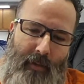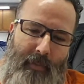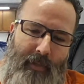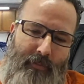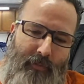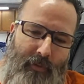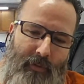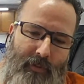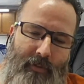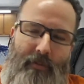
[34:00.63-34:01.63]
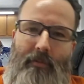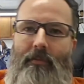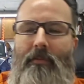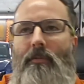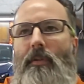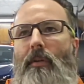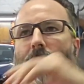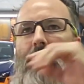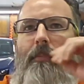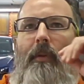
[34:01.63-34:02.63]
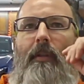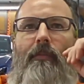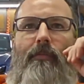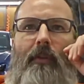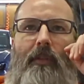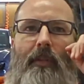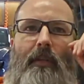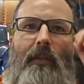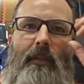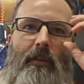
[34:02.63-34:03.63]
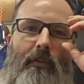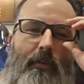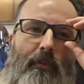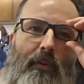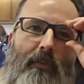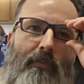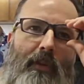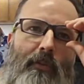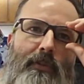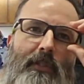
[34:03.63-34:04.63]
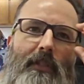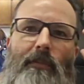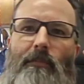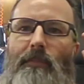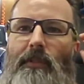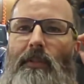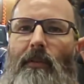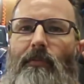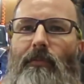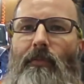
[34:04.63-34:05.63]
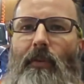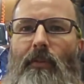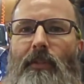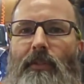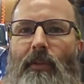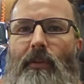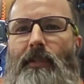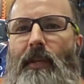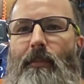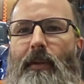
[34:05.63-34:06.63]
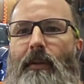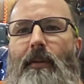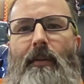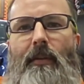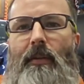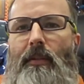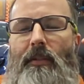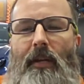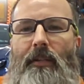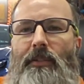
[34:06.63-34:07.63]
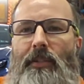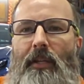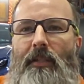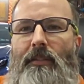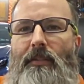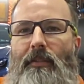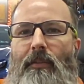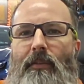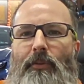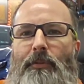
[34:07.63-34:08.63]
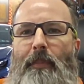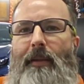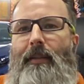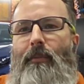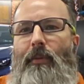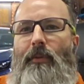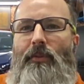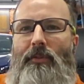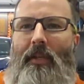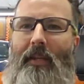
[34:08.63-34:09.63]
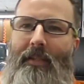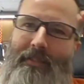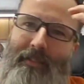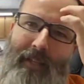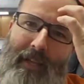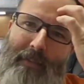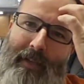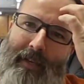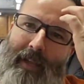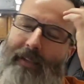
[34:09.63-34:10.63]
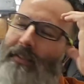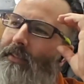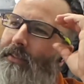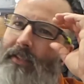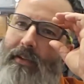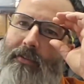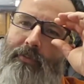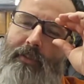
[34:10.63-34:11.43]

I mean, as far as environmentally friendly, when VOC stuff, all these laws came in, tire shines, and of course back then we were using like slimy, nasty stuff.